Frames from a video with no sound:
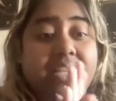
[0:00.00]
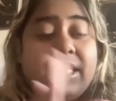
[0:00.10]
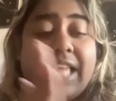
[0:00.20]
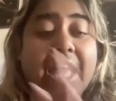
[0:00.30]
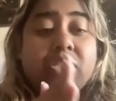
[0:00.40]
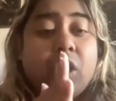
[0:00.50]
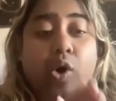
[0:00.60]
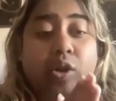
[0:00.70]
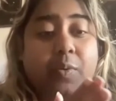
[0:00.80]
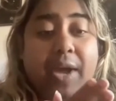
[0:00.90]
Like that's the
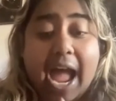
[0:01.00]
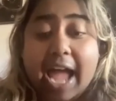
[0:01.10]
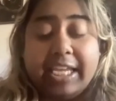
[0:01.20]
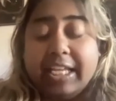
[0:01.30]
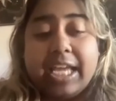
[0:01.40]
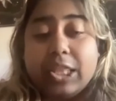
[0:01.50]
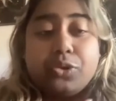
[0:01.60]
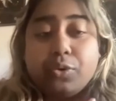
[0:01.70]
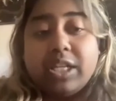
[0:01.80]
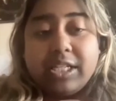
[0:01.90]
only way I can get
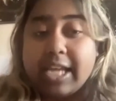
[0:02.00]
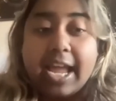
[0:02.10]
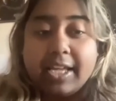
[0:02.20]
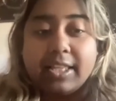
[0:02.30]
through the day.